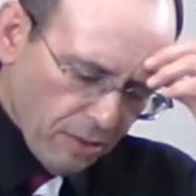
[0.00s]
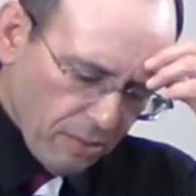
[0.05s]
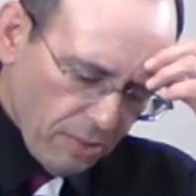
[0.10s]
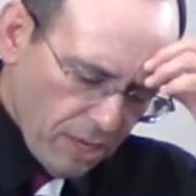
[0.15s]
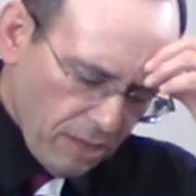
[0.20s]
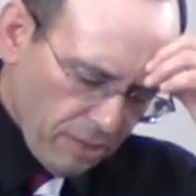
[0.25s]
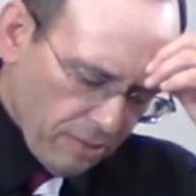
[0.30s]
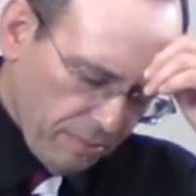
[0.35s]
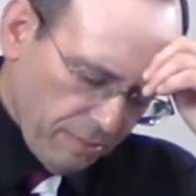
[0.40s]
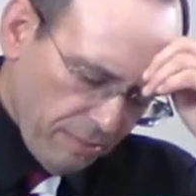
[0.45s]

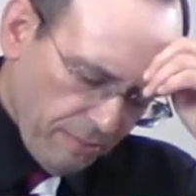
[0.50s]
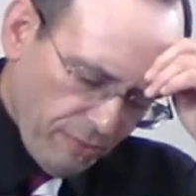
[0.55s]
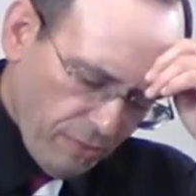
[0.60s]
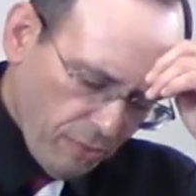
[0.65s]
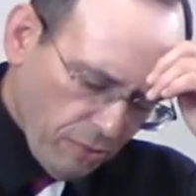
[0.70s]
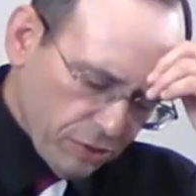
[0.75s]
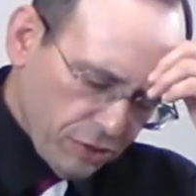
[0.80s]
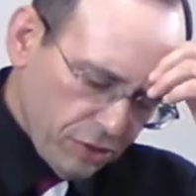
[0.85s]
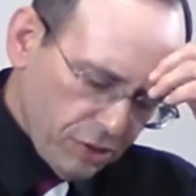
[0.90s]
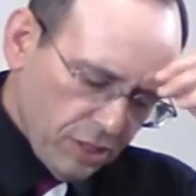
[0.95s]
Well, of
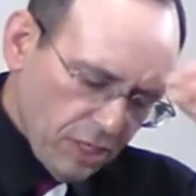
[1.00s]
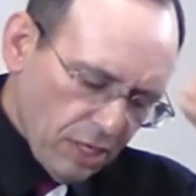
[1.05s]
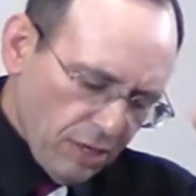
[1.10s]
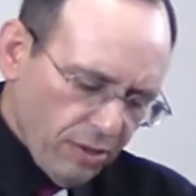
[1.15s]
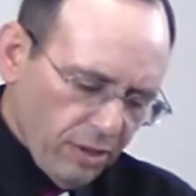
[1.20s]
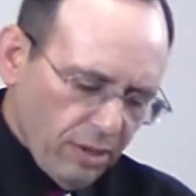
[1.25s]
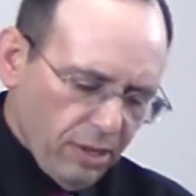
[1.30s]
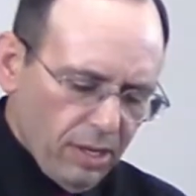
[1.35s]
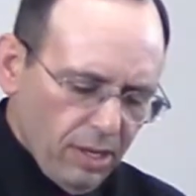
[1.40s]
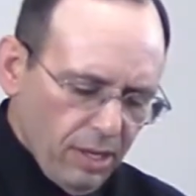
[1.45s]
course,
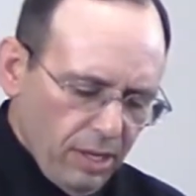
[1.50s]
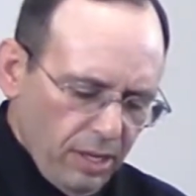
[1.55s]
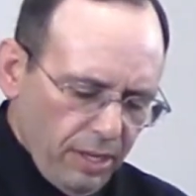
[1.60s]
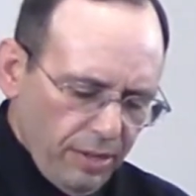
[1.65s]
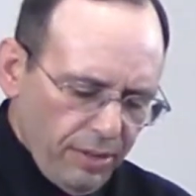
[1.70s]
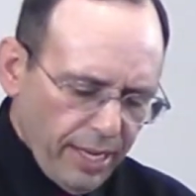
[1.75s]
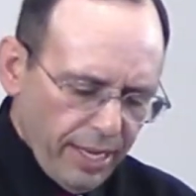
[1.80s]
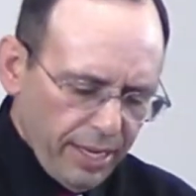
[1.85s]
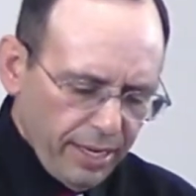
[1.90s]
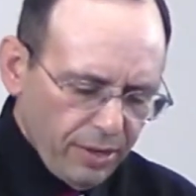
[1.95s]

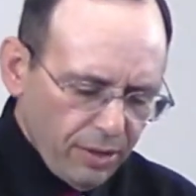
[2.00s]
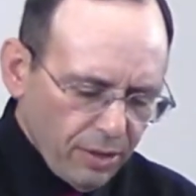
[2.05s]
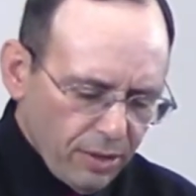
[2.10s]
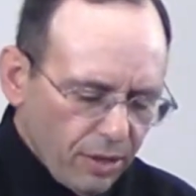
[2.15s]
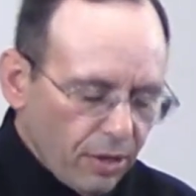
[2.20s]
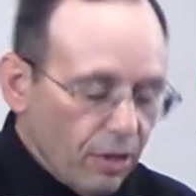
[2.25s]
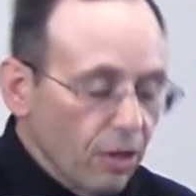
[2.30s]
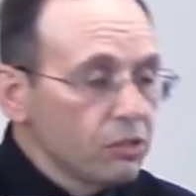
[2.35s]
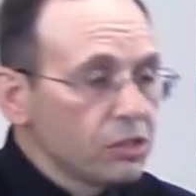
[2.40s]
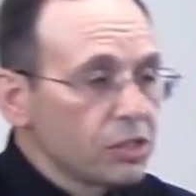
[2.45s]
that
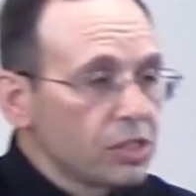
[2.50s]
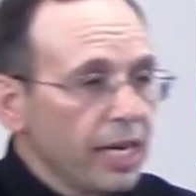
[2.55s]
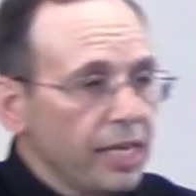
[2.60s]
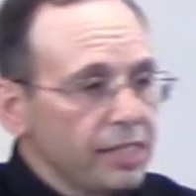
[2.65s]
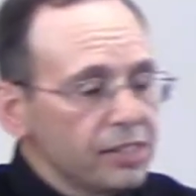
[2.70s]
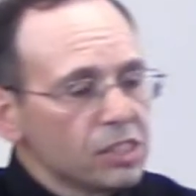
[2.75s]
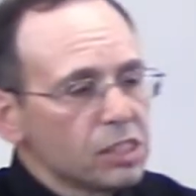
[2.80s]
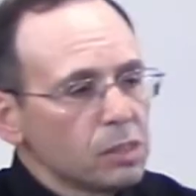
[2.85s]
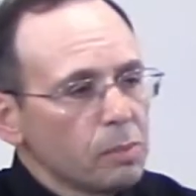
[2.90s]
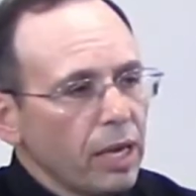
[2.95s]
in those
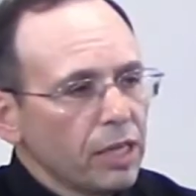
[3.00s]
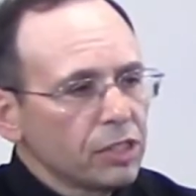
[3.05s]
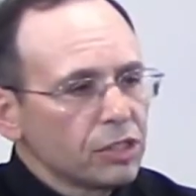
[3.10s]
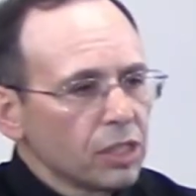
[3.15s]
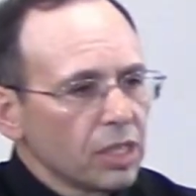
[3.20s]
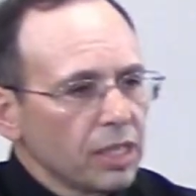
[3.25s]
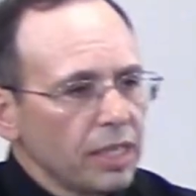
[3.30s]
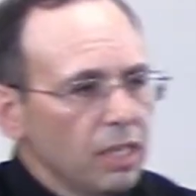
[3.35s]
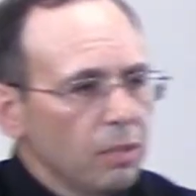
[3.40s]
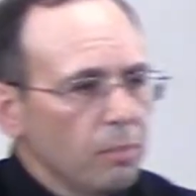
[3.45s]
days
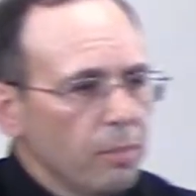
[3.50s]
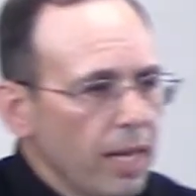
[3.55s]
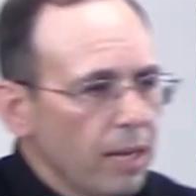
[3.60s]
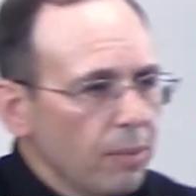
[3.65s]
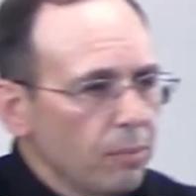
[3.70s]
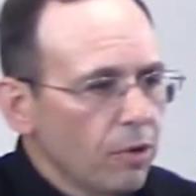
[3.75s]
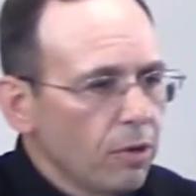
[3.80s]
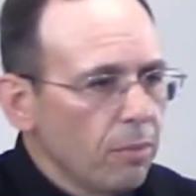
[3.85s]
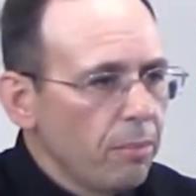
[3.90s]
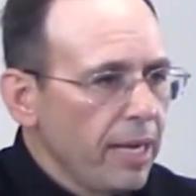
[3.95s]
especially, the
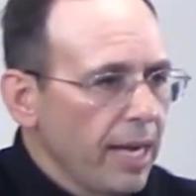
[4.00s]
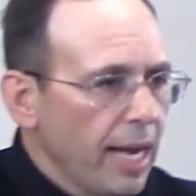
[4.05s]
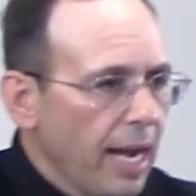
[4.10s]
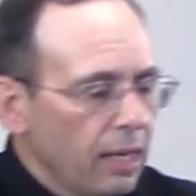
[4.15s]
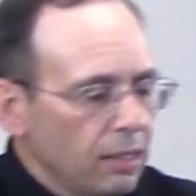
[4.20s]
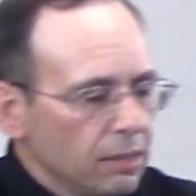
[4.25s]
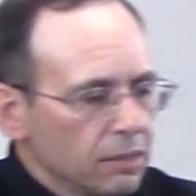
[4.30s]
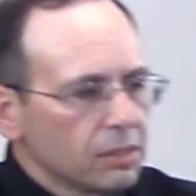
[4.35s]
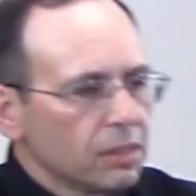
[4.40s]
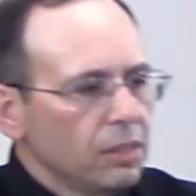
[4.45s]
men would be
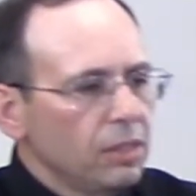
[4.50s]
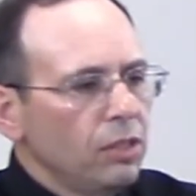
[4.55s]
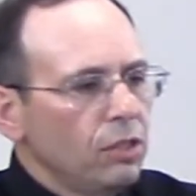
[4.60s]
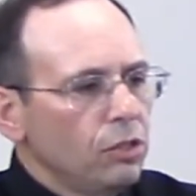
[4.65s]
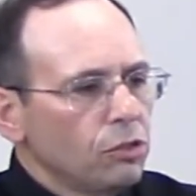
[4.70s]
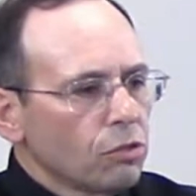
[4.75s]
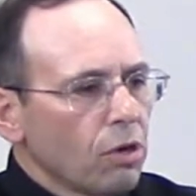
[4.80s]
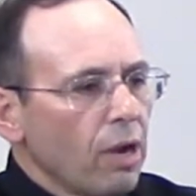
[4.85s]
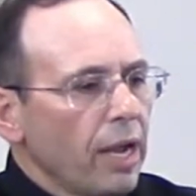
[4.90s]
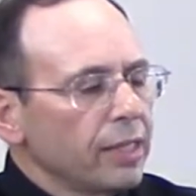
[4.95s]
out
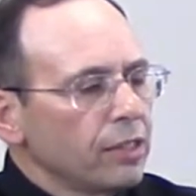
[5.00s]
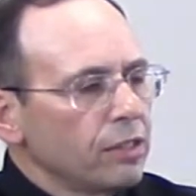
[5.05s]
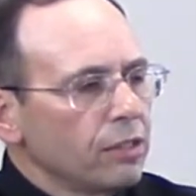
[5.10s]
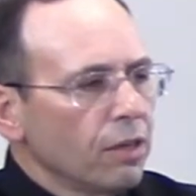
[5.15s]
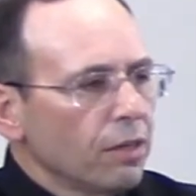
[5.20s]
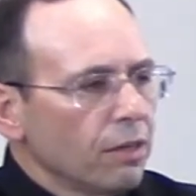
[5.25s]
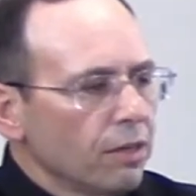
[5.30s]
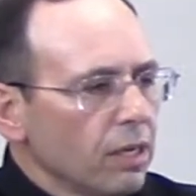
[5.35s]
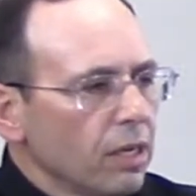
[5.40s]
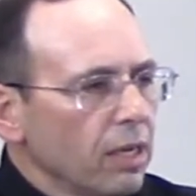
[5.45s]
trying to
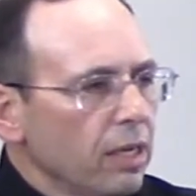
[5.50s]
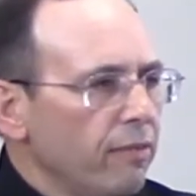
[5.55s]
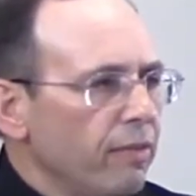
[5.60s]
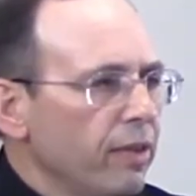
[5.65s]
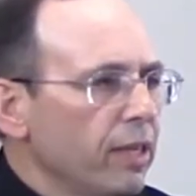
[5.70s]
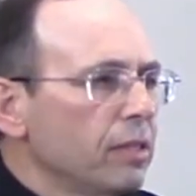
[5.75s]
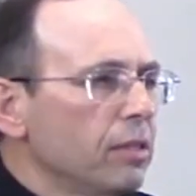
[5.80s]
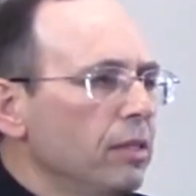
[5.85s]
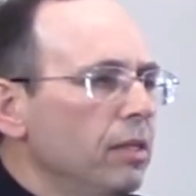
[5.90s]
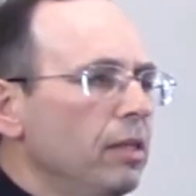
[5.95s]
earn a
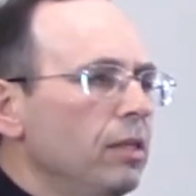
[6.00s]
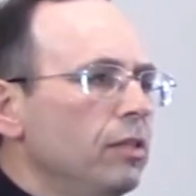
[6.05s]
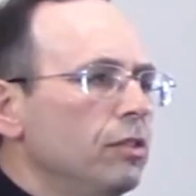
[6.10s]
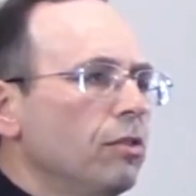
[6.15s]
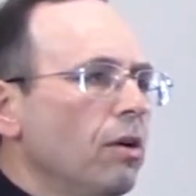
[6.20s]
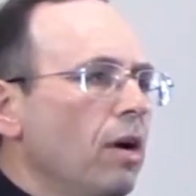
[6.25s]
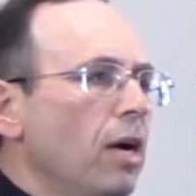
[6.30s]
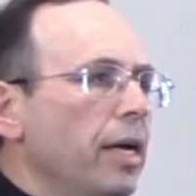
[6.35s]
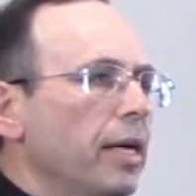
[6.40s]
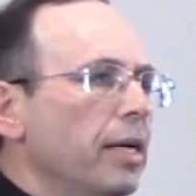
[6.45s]
living,
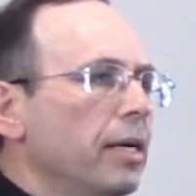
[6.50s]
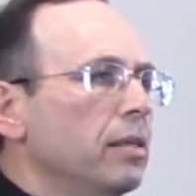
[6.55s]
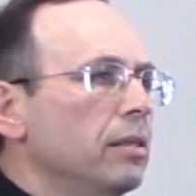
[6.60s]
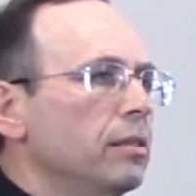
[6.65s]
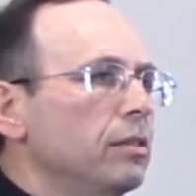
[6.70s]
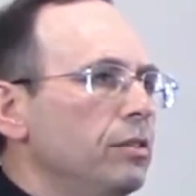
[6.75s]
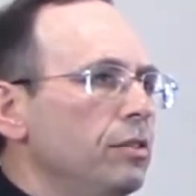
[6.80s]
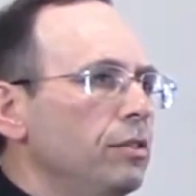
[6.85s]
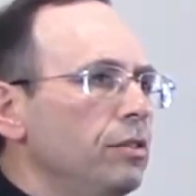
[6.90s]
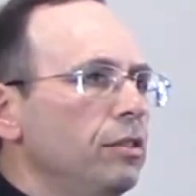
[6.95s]
trying
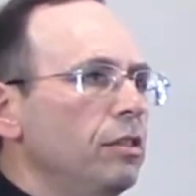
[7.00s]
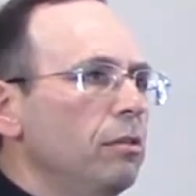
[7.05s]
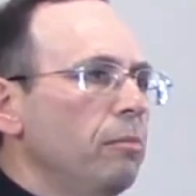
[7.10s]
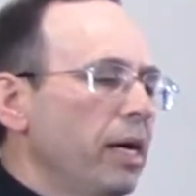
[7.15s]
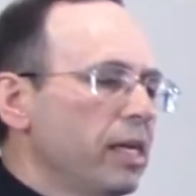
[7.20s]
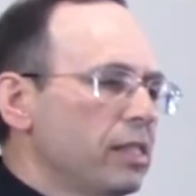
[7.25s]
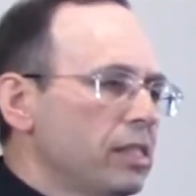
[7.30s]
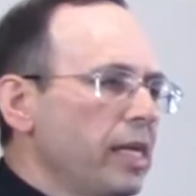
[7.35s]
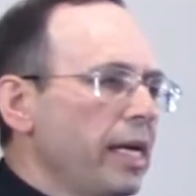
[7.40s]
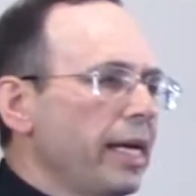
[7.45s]
to do the
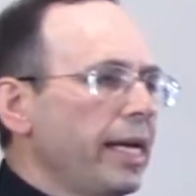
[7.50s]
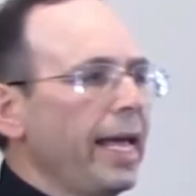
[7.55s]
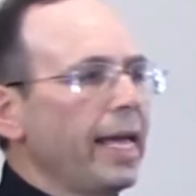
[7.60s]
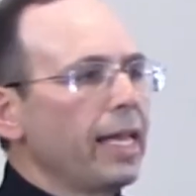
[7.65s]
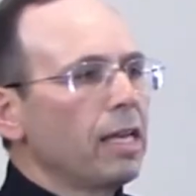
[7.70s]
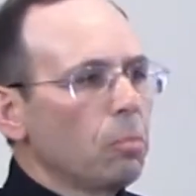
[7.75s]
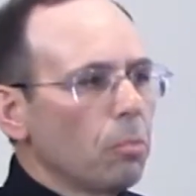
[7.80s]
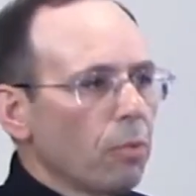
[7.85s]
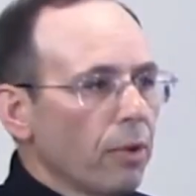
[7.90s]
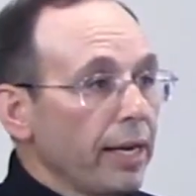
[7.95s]
best they can
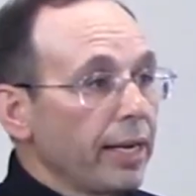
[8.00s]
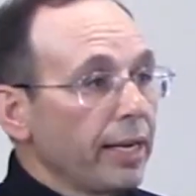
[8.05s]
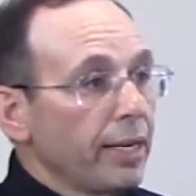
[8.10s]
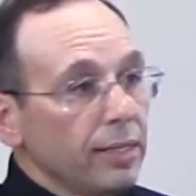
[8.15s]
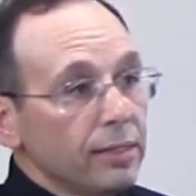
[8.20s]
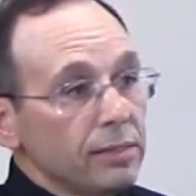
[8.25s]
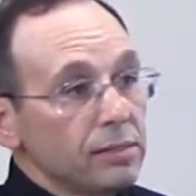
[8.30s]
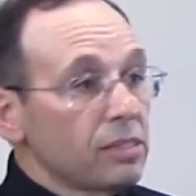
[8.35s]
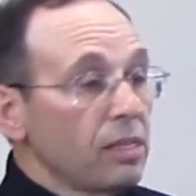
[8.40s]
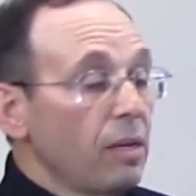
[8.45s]
to bring
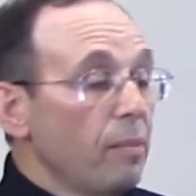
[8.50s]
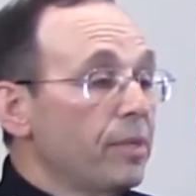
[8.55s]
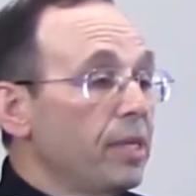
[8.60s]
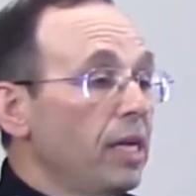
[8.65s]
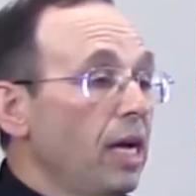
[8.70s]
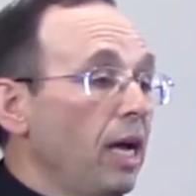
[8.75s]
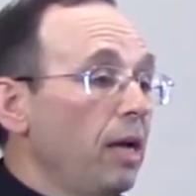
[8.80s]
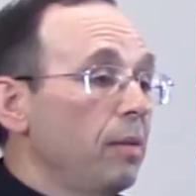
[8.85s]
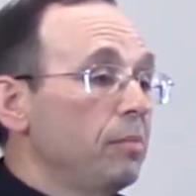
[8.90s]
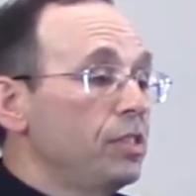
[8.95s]
in
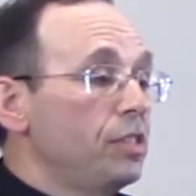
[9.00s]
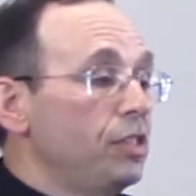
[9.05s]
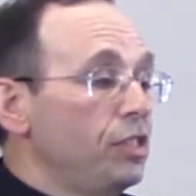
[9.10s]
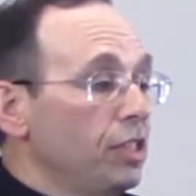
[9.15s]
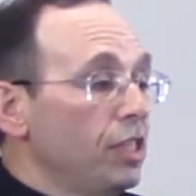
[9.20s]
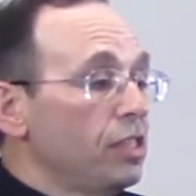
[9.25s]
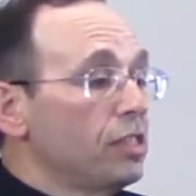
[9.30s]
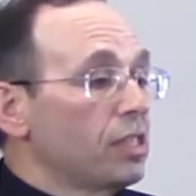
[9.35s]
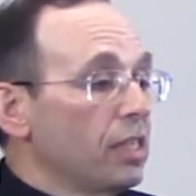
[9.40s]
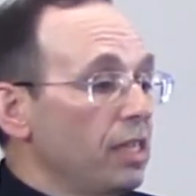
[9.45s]
sometimes
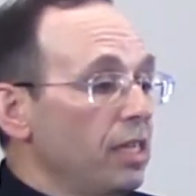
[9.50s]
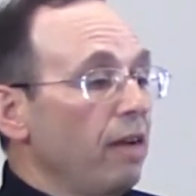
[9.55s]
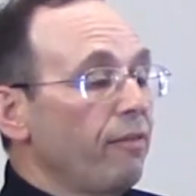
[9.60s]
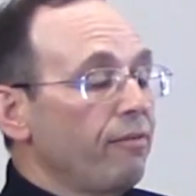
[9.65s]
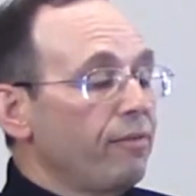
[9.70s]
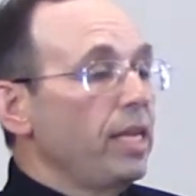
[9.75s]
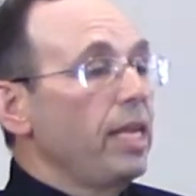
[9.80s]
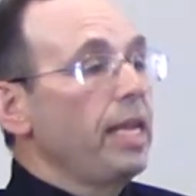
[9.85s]
just enough to